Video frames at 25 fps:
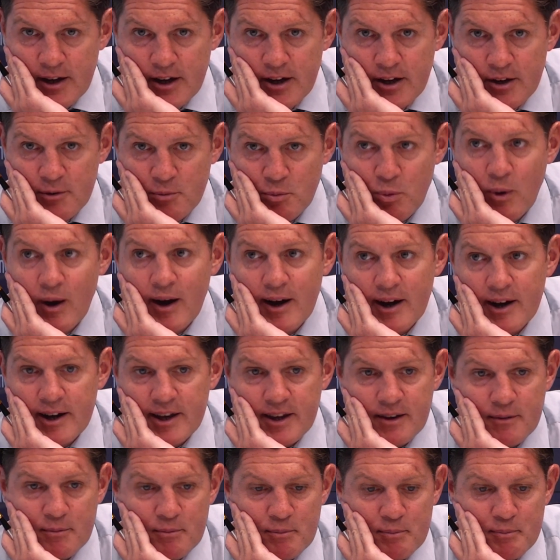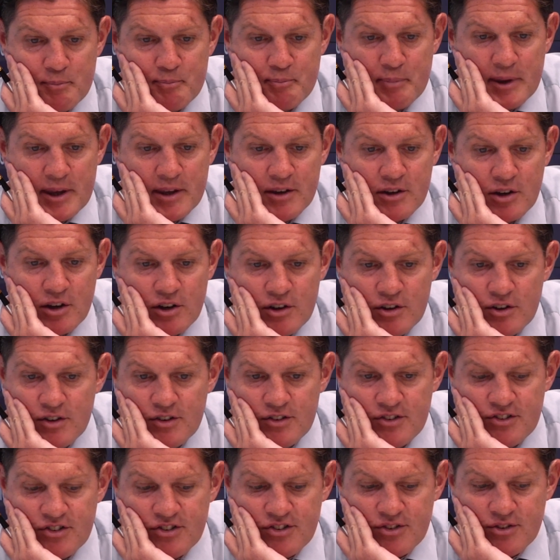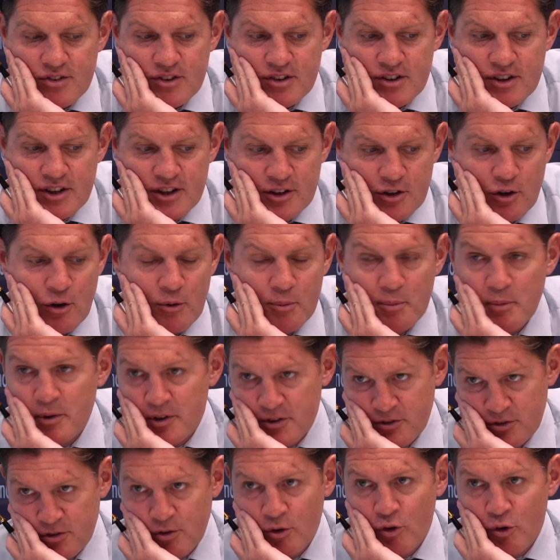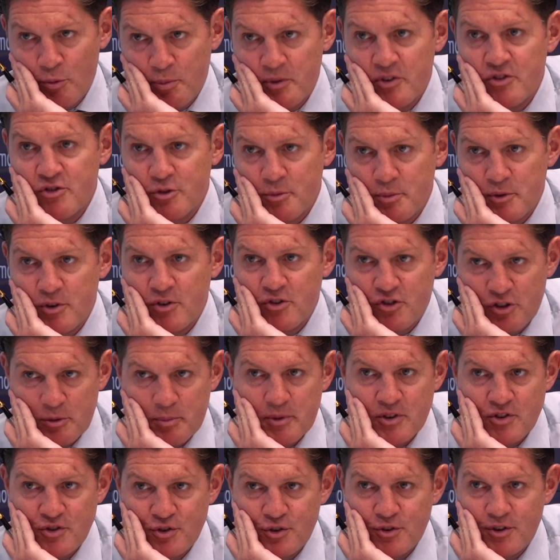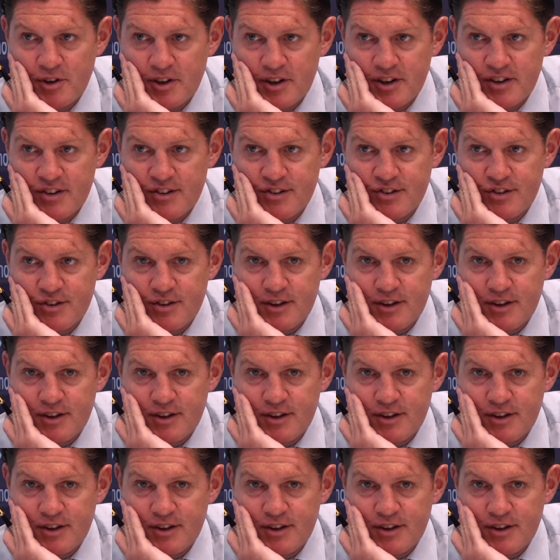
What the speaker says: Why? Because it opens up those opportunities.